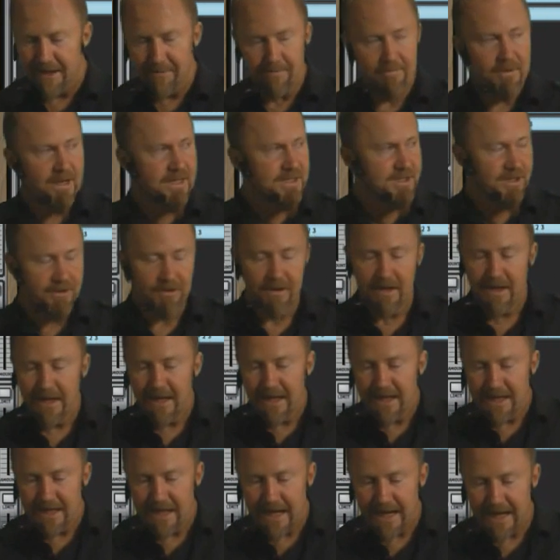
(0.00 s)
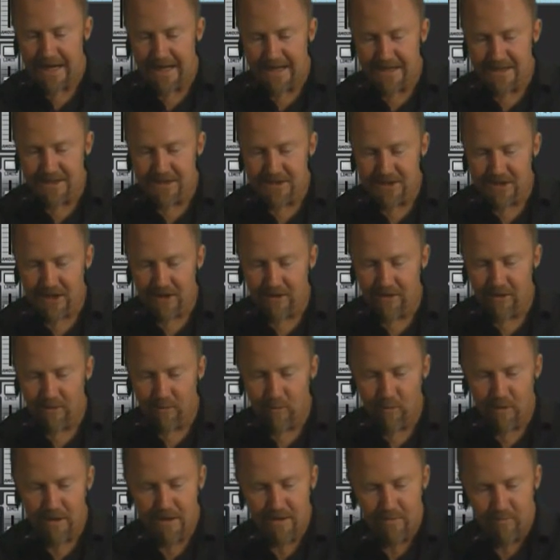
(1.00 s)
Bless you. And so
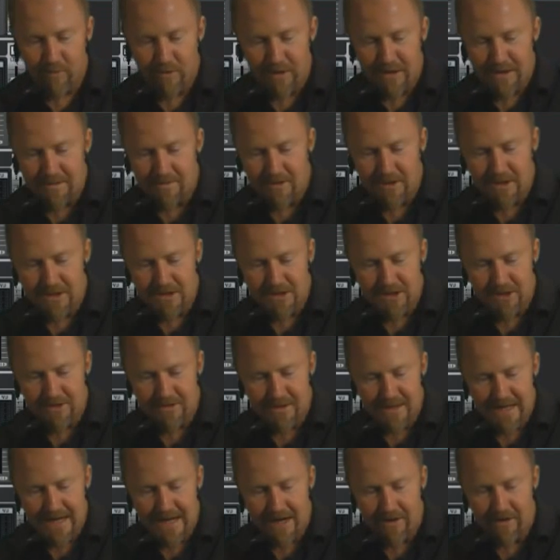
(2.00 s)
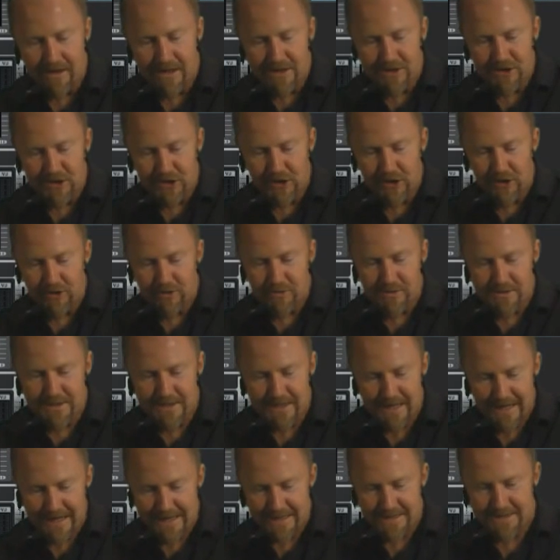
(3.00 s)
what I'm going to do now is use
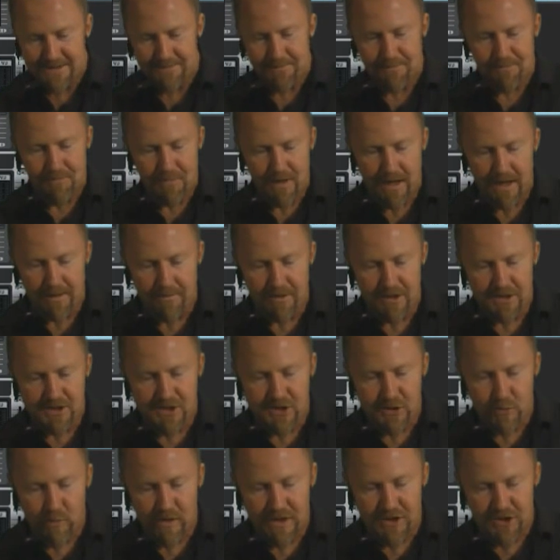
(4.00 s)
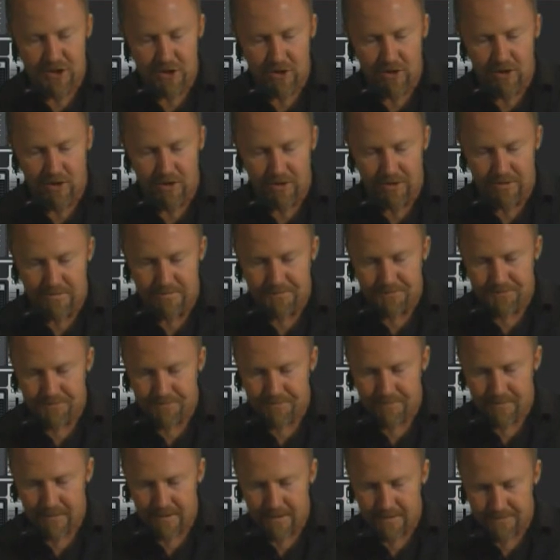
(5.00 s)
that. I'm going to switch on.
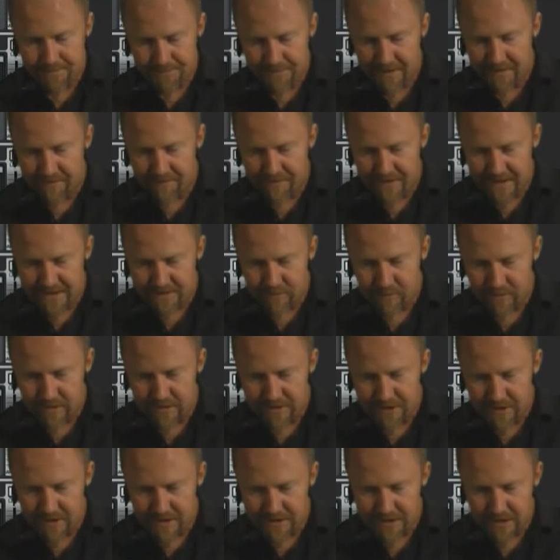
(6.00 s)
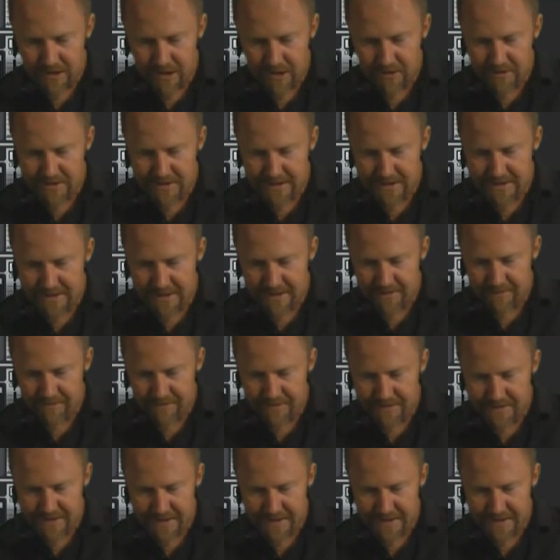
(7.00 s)
In fact, what I'll do is close that down for a